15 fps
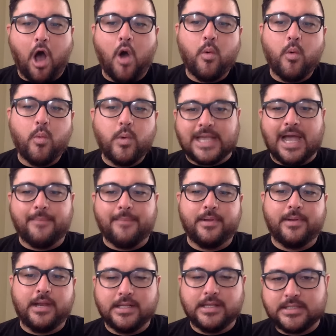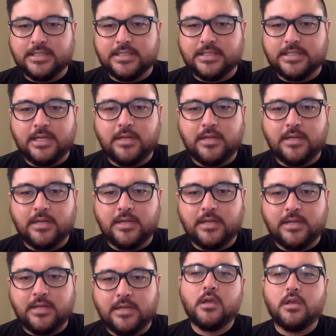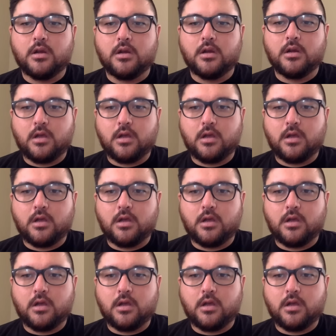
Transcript: It's always happening. It's continuous.